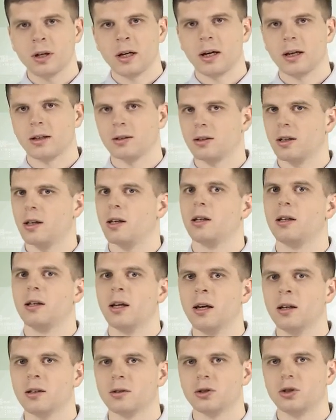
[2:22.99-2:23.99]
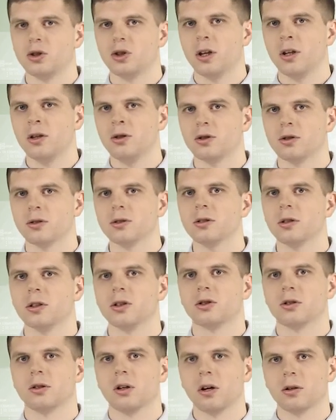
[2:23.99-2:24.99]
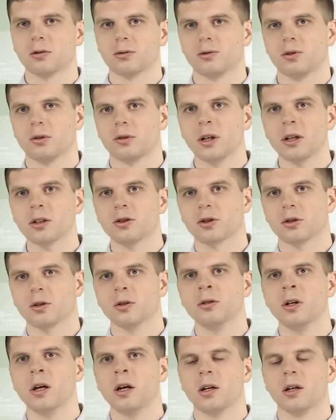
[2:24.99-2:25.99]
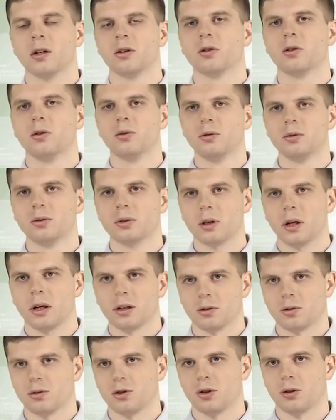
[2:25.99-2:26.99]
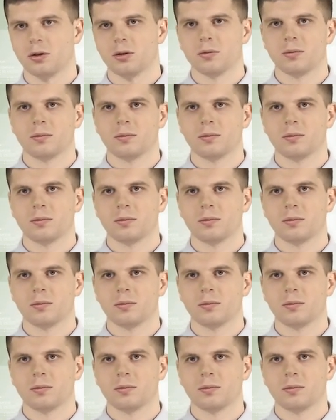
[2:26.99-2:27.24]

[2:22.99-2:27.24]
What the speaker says: and again changes its own direction and loses energy.